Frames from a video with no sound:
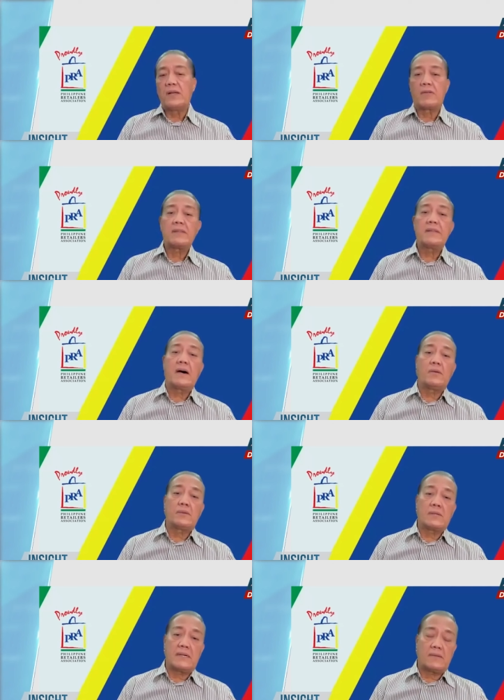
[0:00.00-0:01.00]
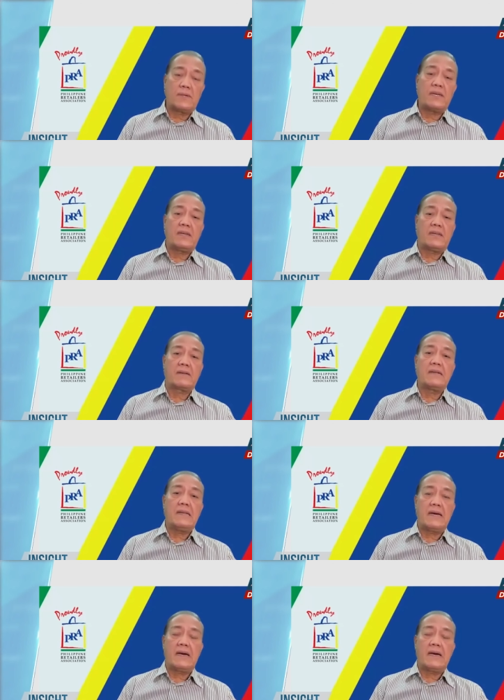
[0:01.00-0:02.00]
right now, uh, we really
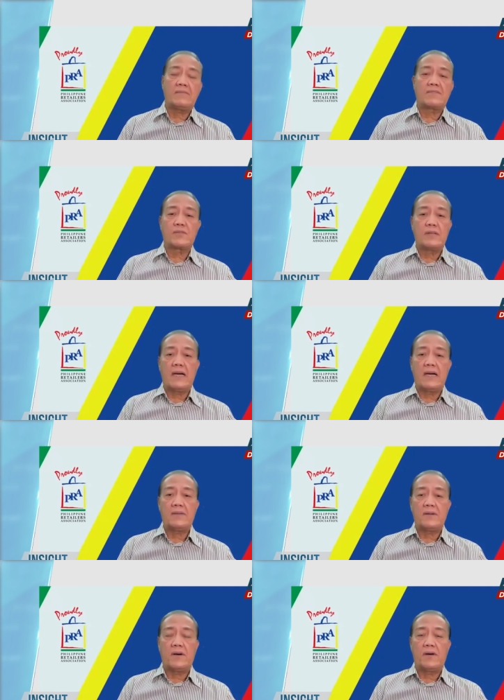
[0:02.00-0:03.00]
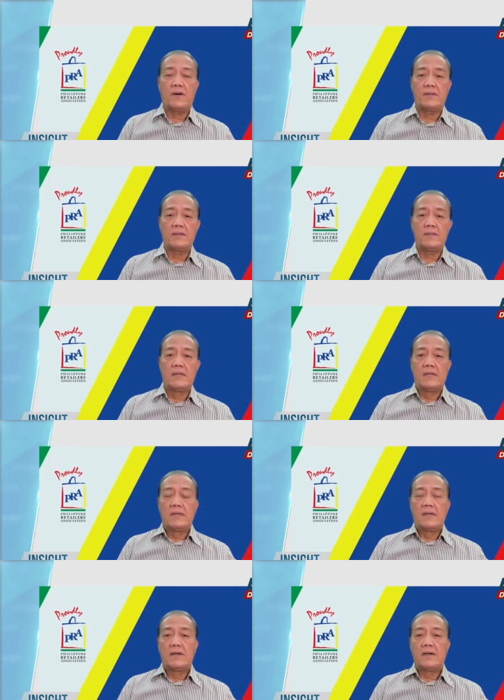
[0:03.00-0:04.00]
have to rely on
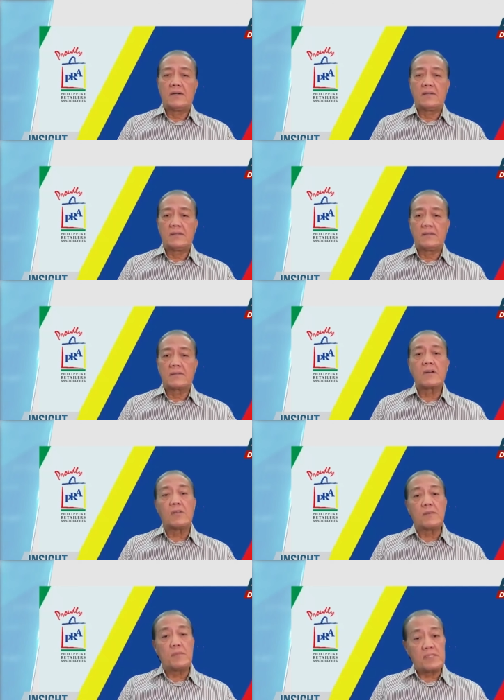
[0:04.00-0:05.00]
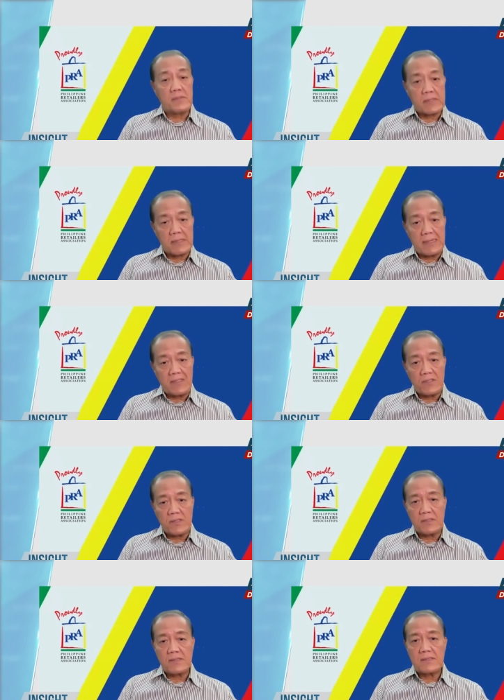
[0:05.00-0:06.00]
on government
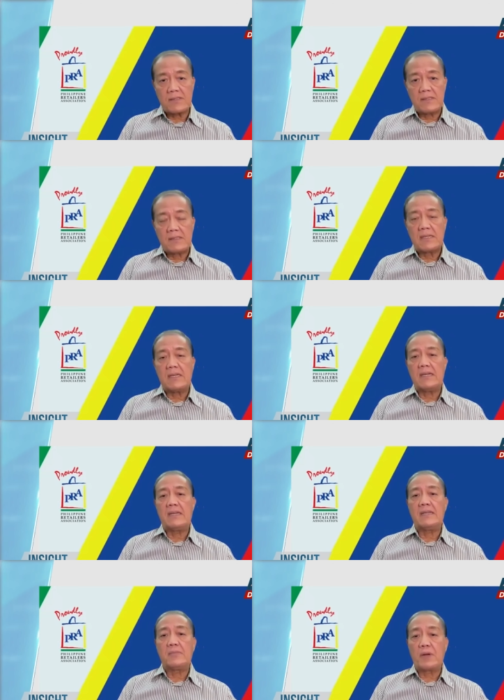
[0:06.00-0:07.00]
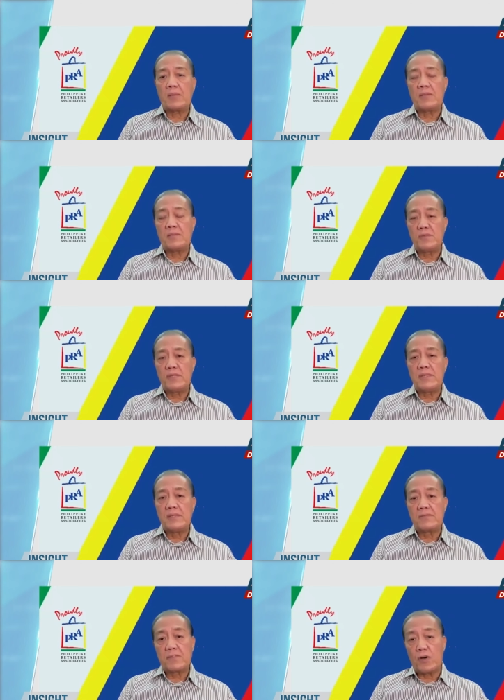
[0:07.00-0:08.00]
regulations. And, and the problem with the
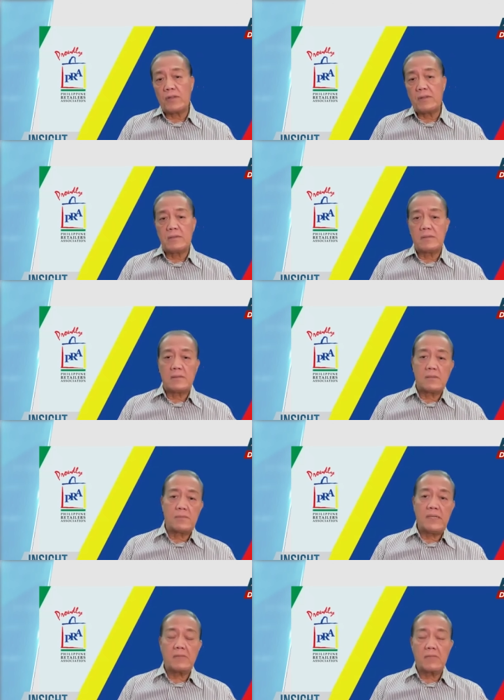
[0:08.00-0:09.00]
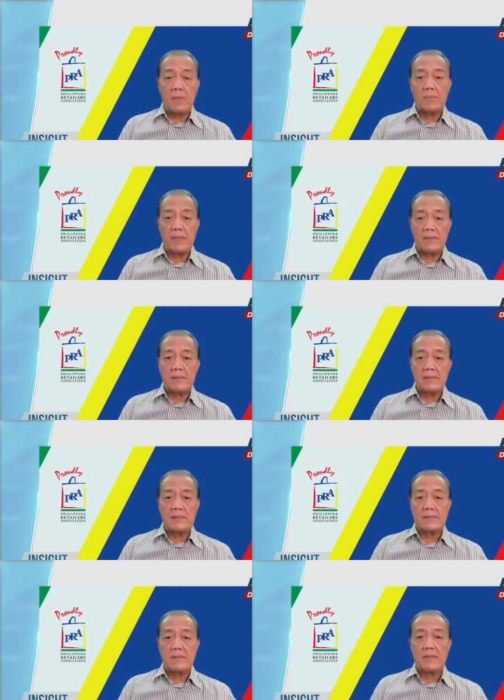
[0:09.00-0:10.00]
fraud being rampant
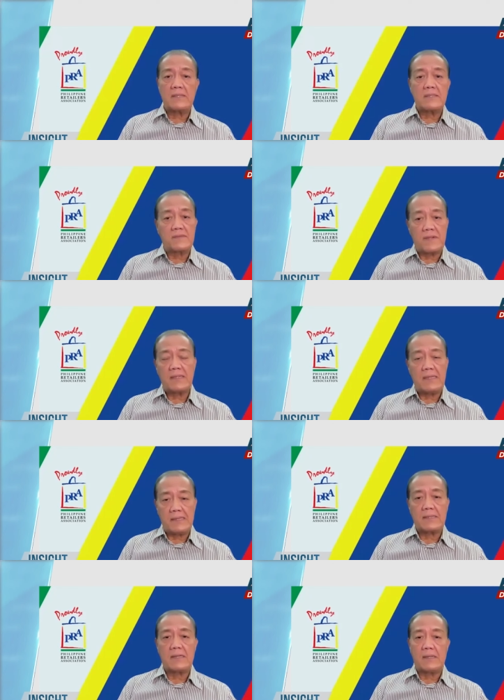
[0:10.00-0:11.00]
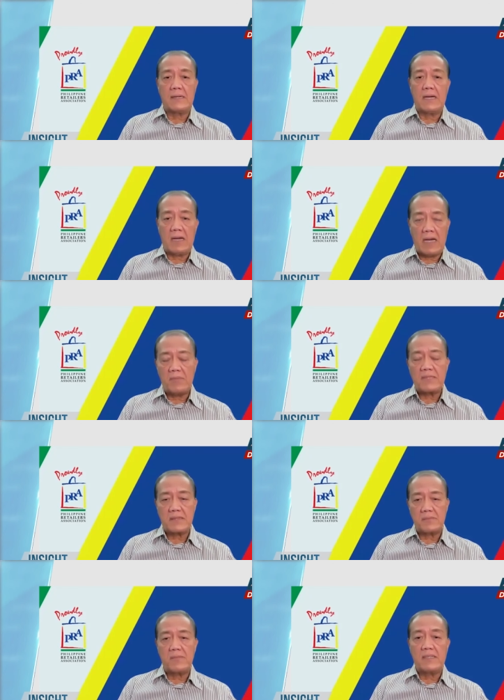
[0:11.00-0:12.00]
is there is very little, uh, I
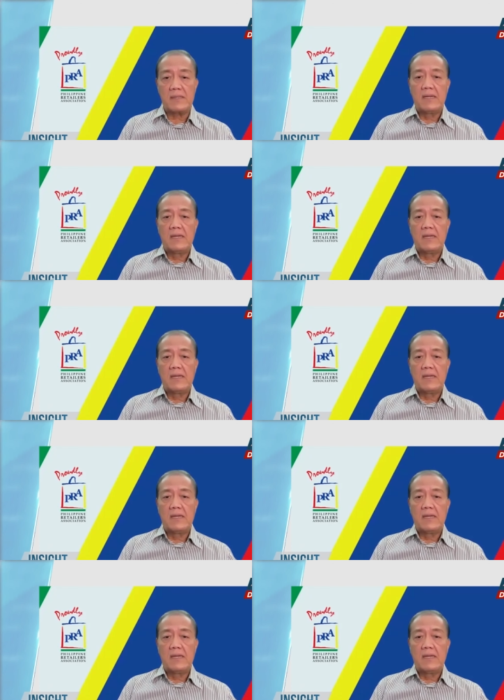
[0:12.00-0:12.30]
must admit,